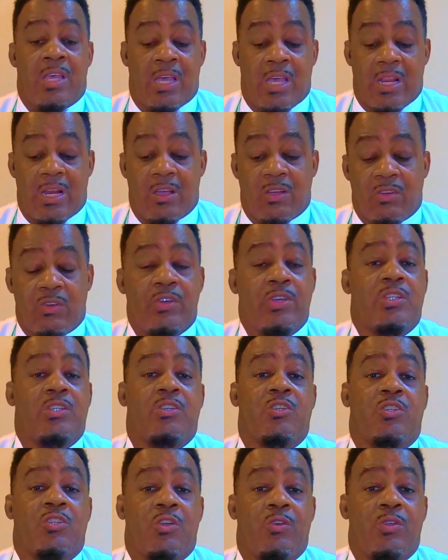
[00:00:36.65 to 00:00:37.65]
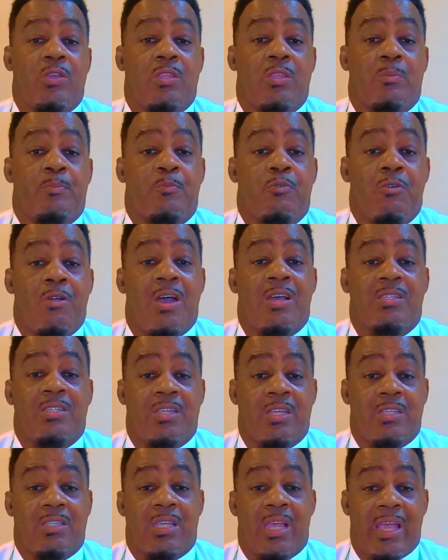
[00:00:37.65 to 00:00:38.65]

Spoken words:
and I'm going to show you the process